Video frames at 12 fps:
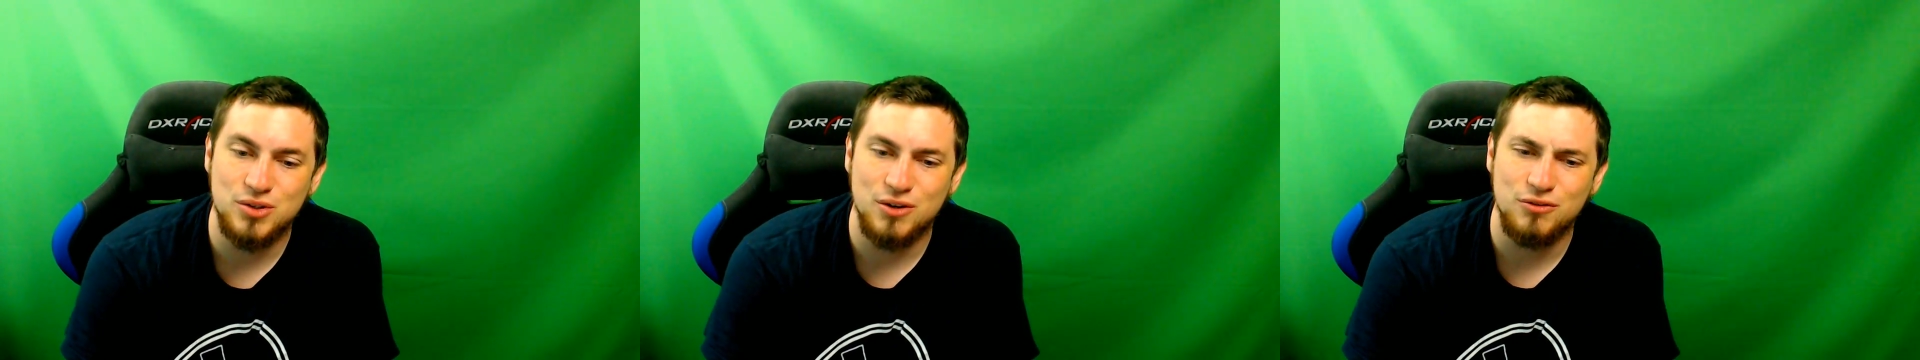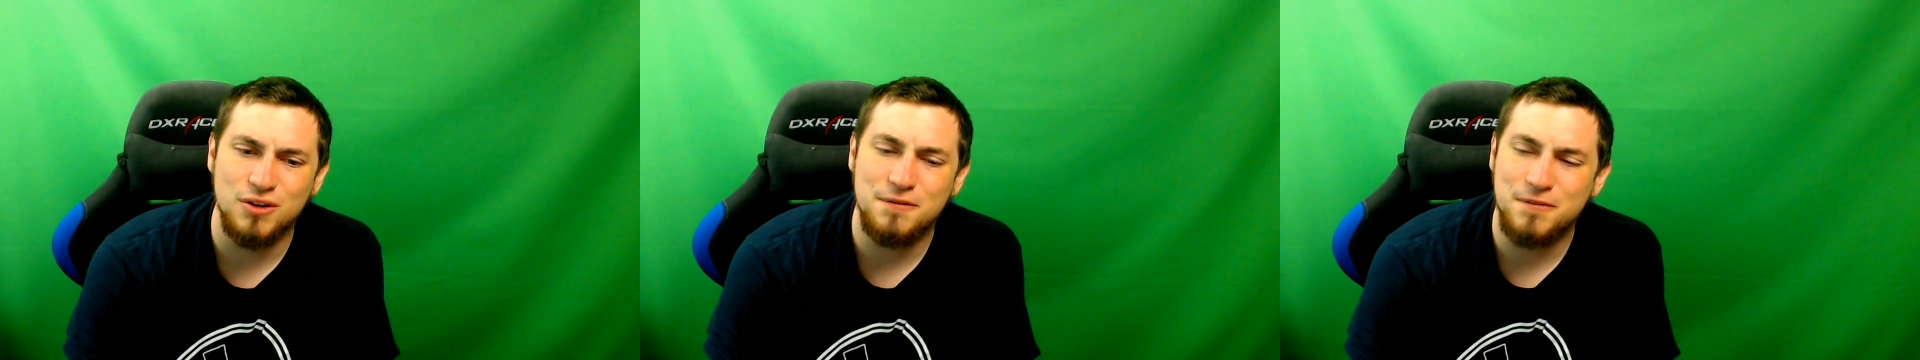
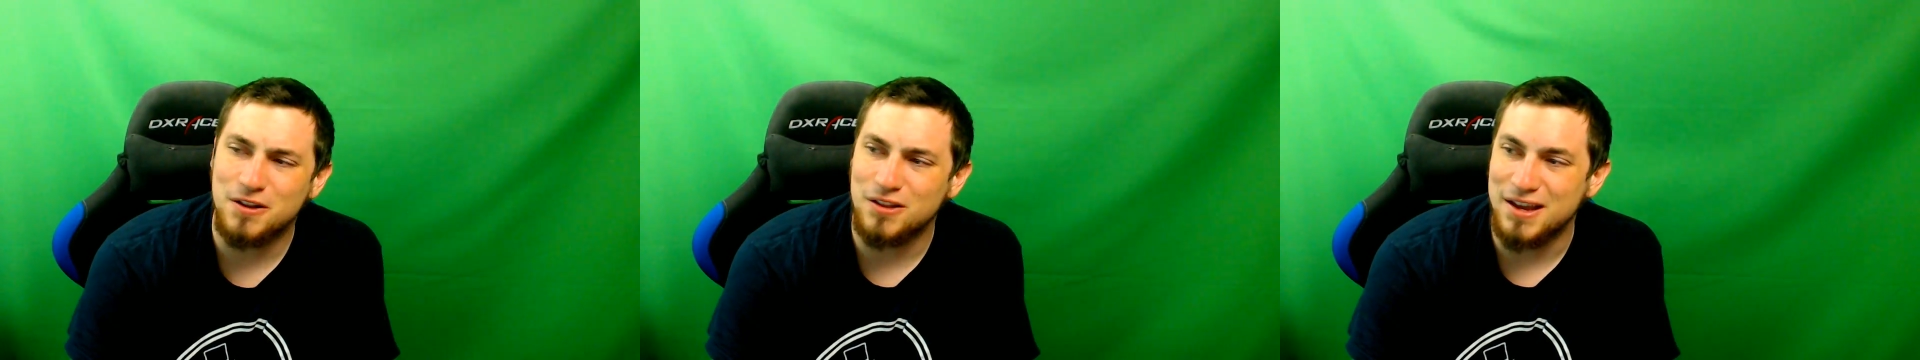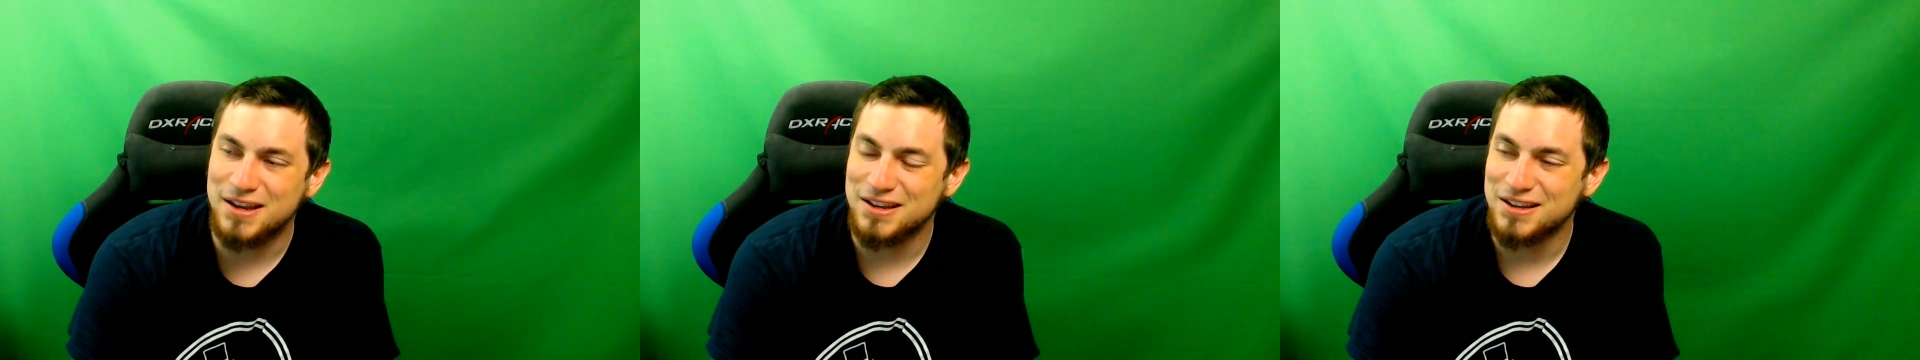So it really felt
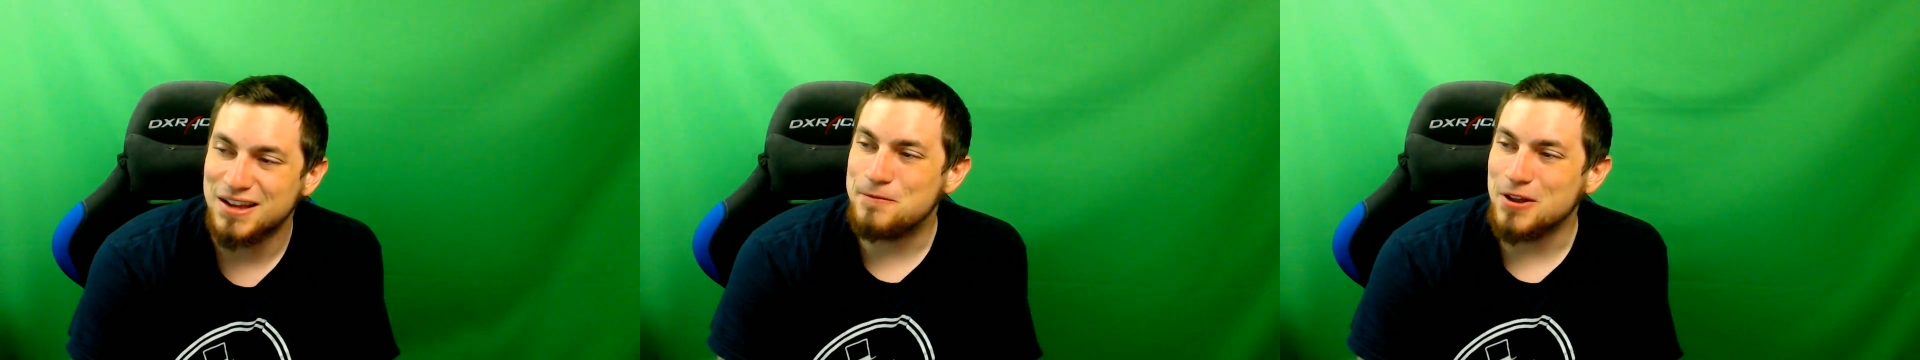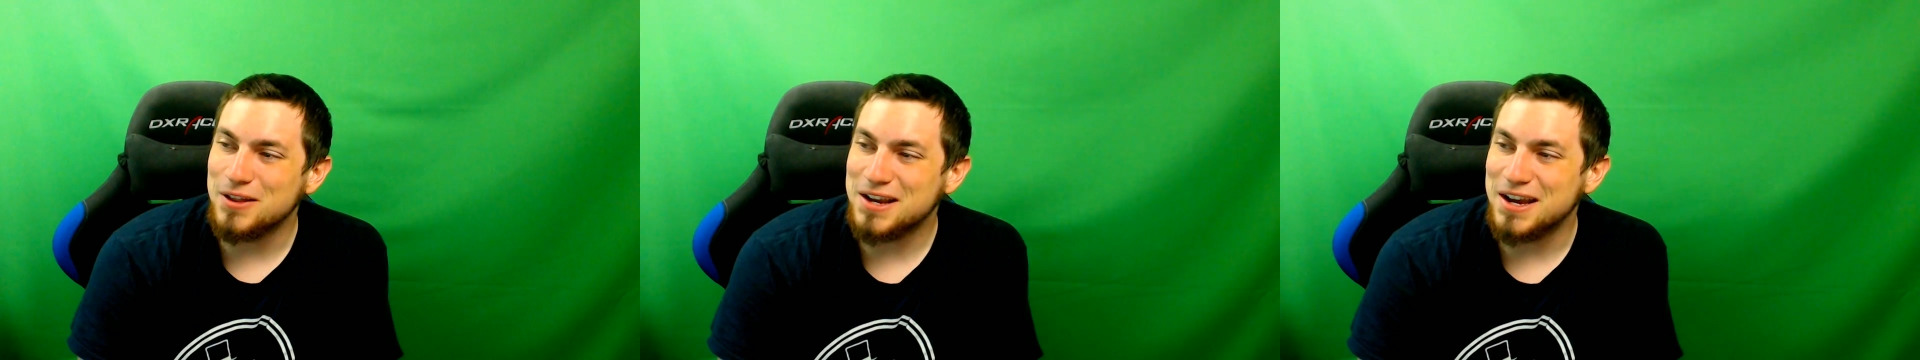like
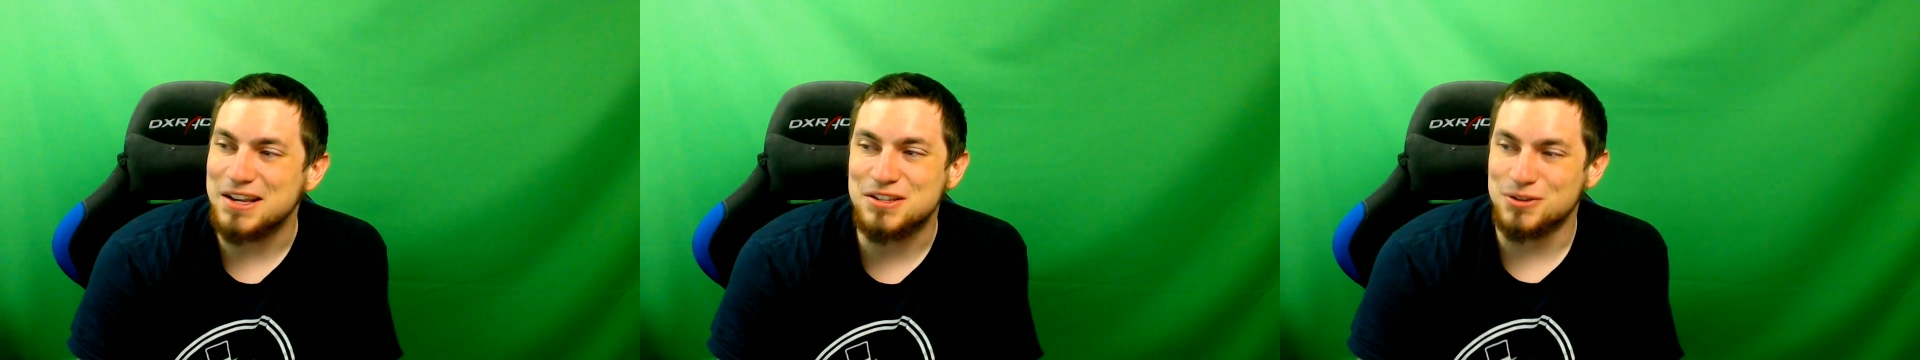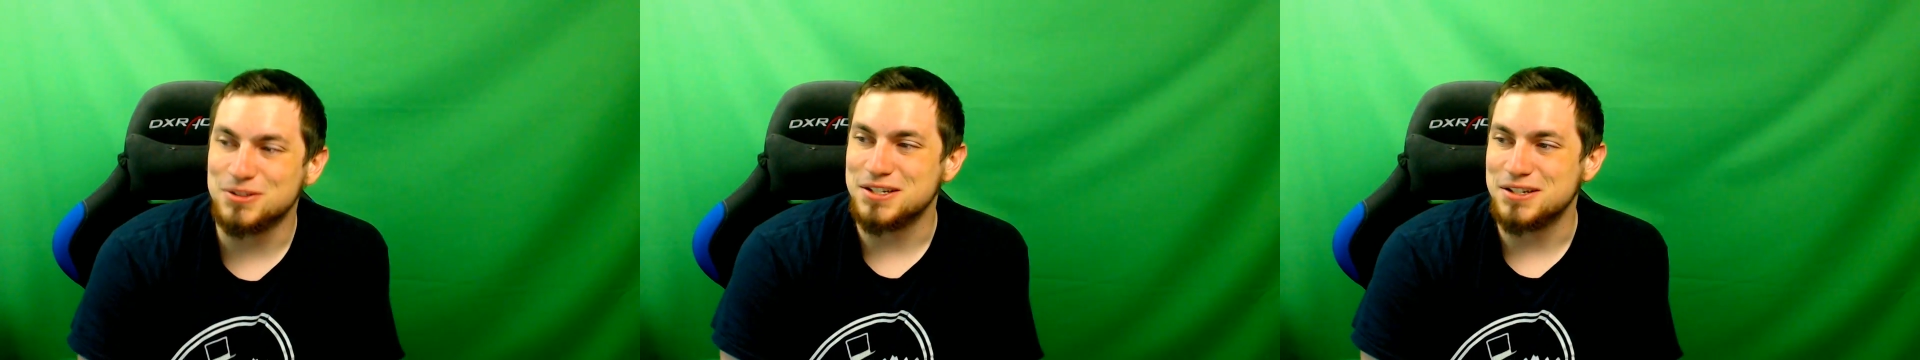I
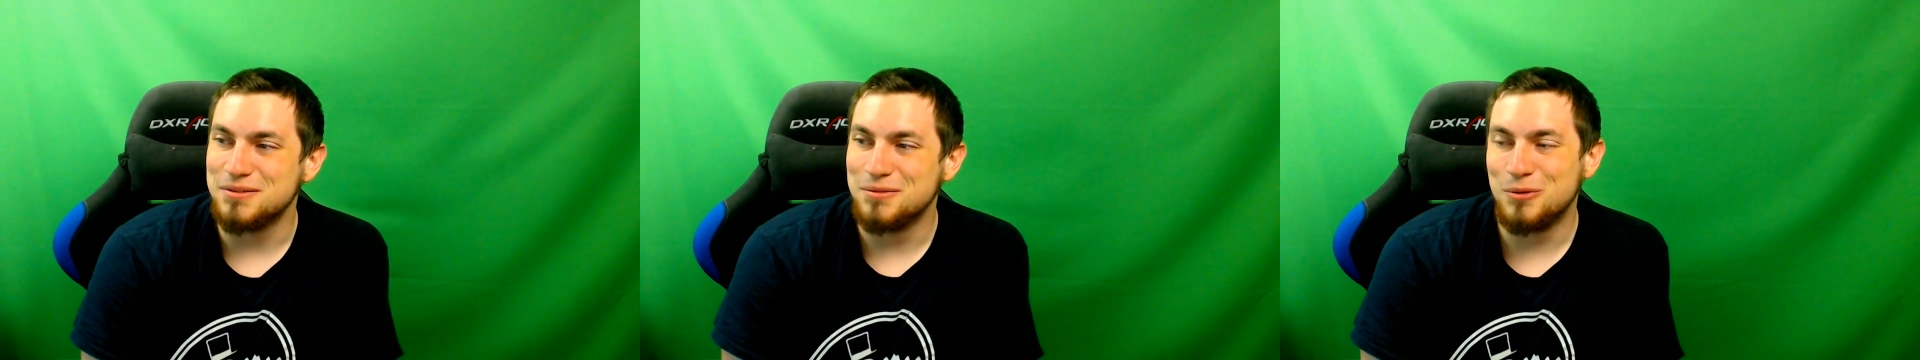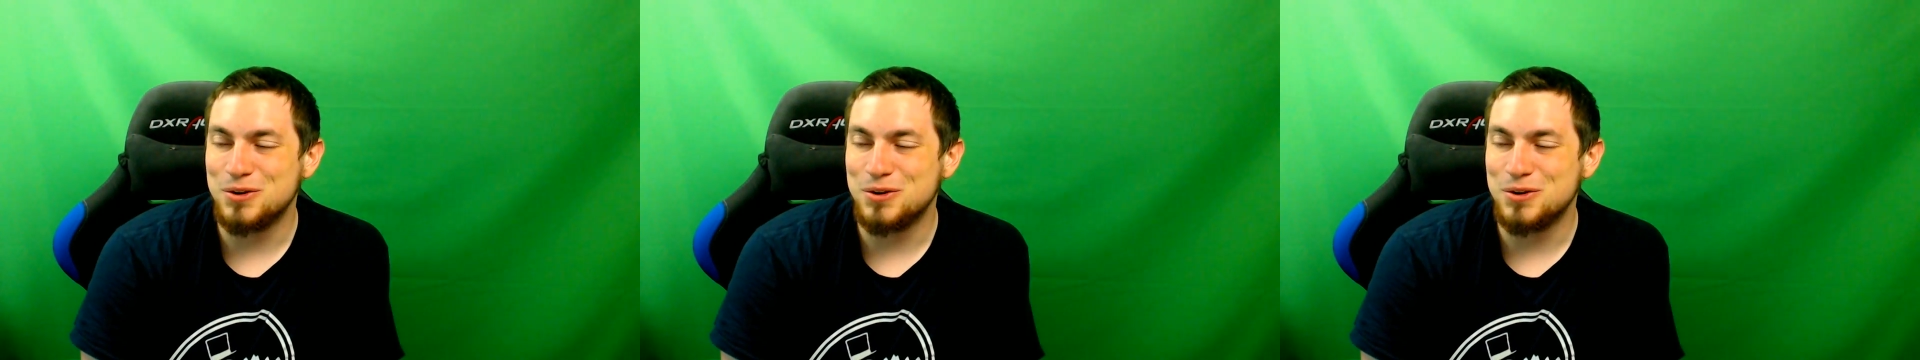adulted,